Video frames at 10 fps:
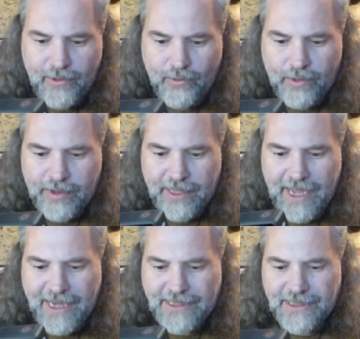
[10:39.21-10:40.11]
where the
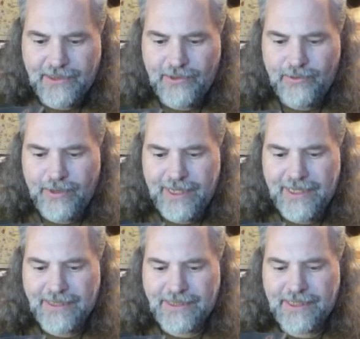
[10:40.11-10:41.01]
Action 2
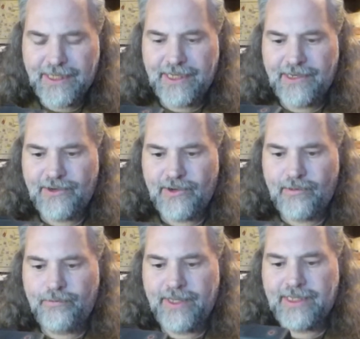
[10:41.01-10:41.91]
has an internal
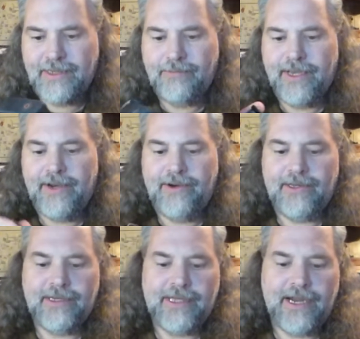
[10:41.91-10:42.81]
built-in battery.
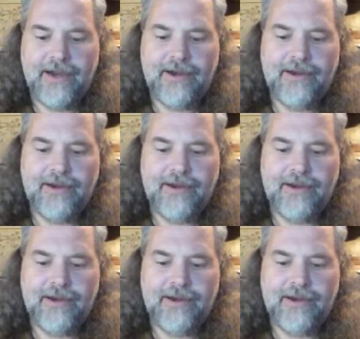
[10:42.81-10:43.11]
Look at there.